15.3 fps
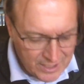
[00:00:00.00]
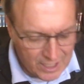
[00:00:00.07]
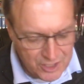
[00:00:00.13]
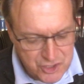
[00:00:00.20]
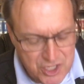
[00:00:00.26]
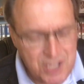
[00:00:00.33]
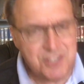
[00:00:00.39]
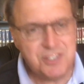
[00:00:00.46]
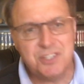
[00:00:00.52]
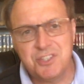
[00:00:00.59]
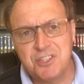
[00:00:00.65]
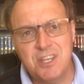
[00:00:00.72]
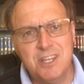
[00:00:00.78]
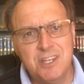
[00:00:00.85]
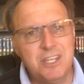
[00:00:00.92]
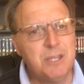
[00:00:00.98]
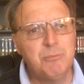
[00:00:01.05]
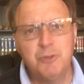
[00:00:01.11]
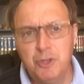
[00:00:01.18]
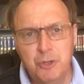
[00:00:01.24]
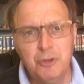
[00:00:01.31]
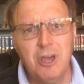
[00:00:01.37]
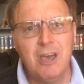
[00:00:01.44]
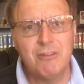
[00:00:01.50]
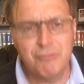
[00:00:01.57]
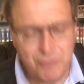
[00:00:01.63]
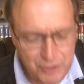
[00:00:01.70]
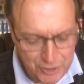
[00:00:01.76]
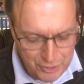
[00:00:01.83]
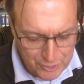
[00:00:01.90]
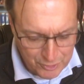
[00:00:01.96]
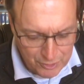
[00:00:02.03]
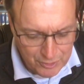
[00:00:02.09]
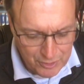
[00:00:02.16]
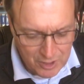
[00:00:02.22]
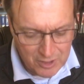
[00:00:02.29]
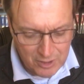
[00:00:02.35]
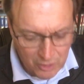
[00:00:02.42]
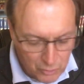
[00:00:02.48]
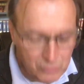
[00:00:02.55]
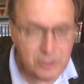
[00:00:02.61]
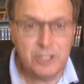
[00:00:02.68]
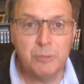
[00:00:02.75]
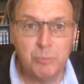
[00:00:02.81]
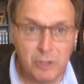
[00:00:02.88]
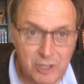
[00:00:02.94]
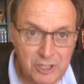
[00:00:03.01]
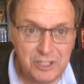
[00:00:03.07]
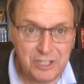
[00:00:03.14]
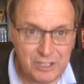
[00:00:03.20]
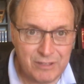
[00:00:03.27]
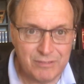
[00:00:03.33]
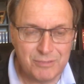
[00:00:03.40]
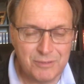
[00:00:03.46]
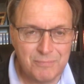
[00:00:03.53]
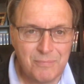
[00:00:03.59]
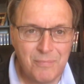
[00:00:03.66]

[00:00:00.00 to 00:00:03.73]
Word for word: uh, Jesus said to him, Do not fear, only believe.